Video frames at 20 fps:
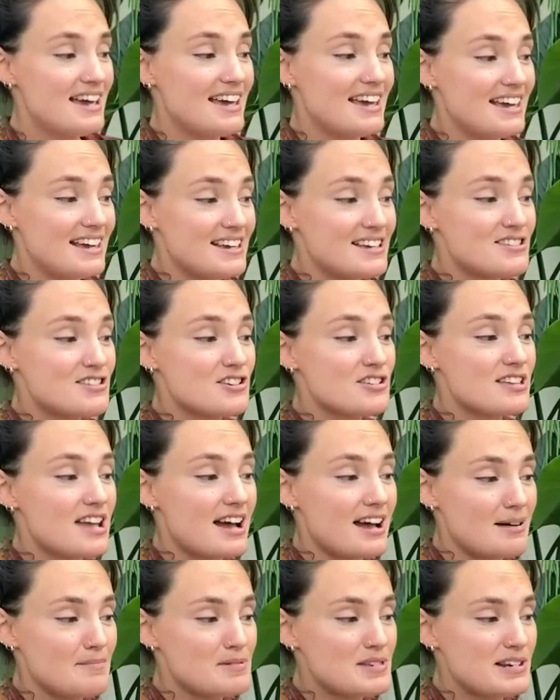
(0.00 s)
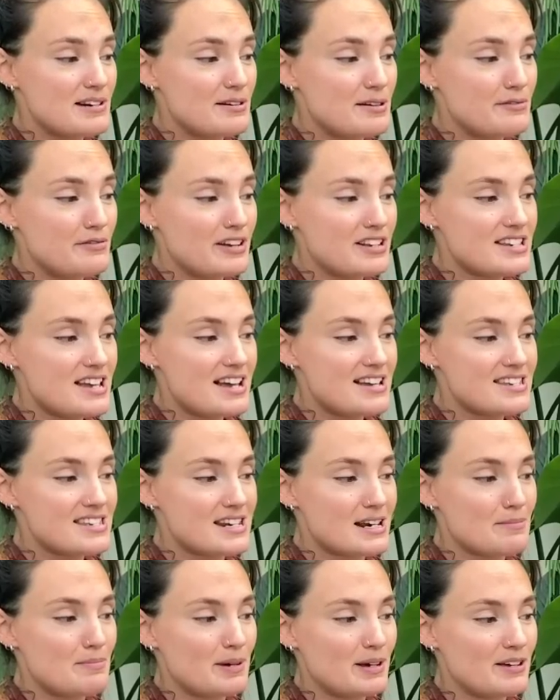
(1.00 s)
it is just absolutely
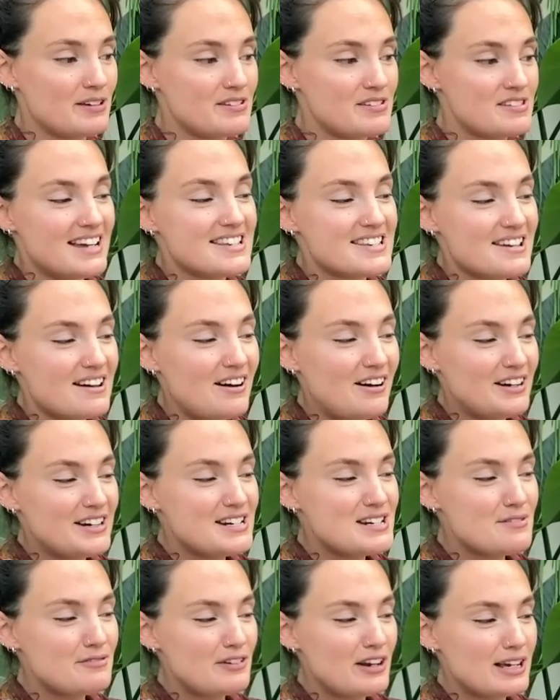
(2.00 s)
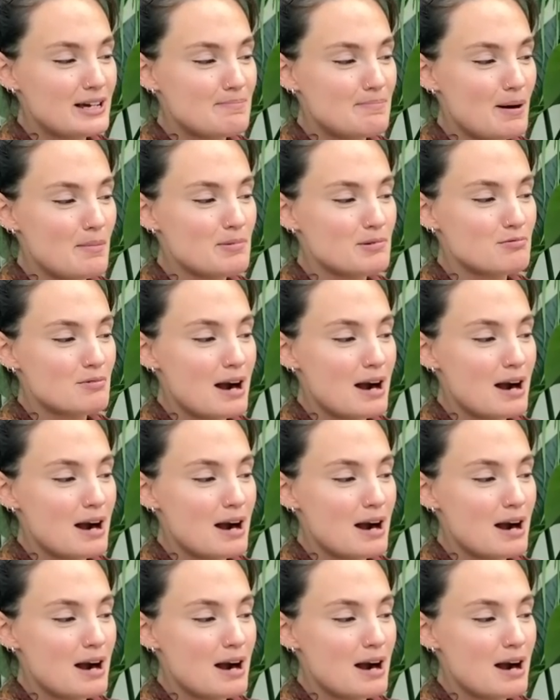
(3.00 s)
fantastic because it's kind of like bubble